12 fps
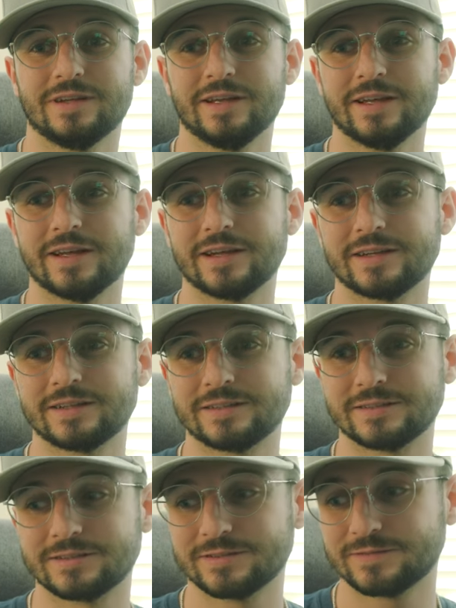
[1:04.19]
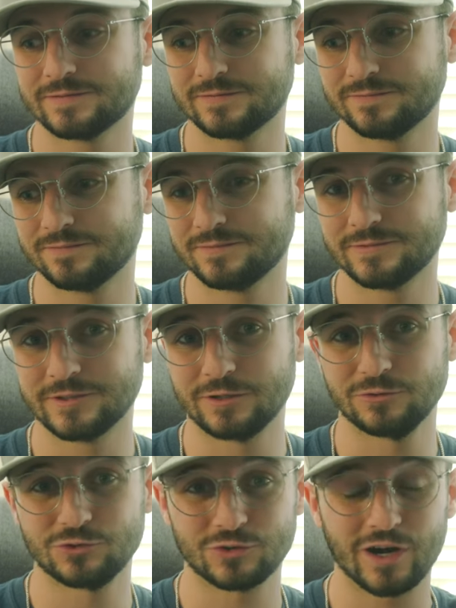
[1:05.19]
and you
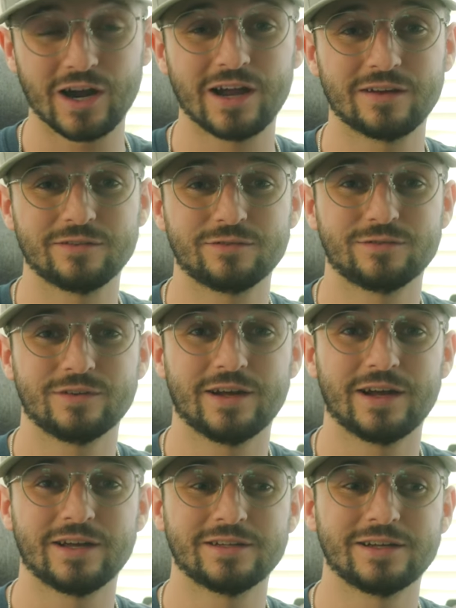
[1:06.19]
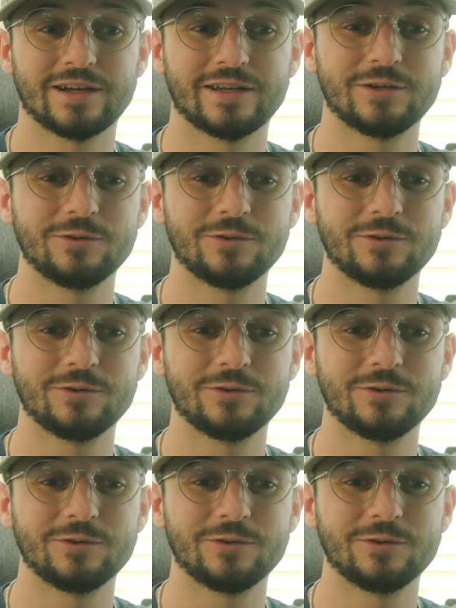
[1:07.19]
know, drive, I, I